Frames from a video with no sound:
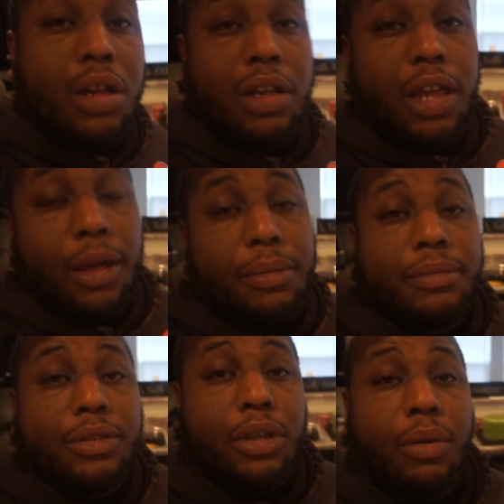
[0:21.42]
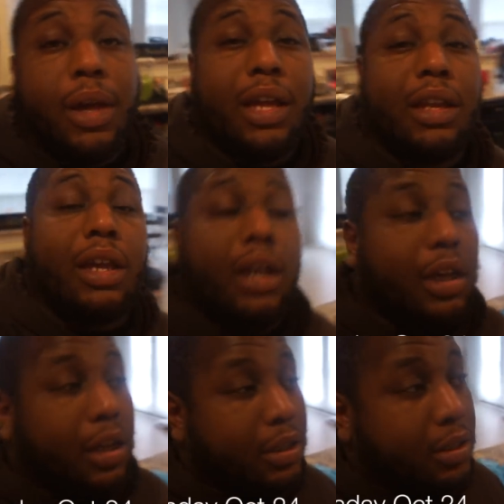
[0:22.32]
Yeah, so it
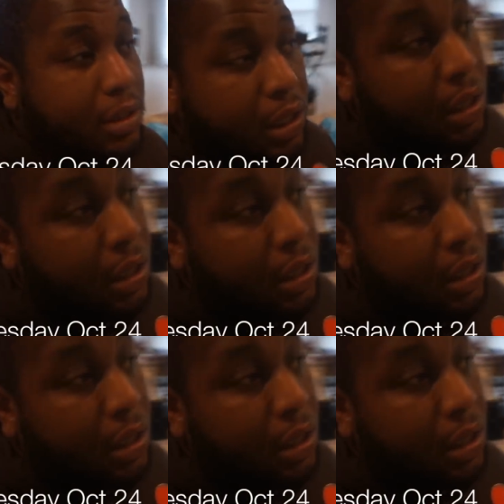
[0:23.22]
is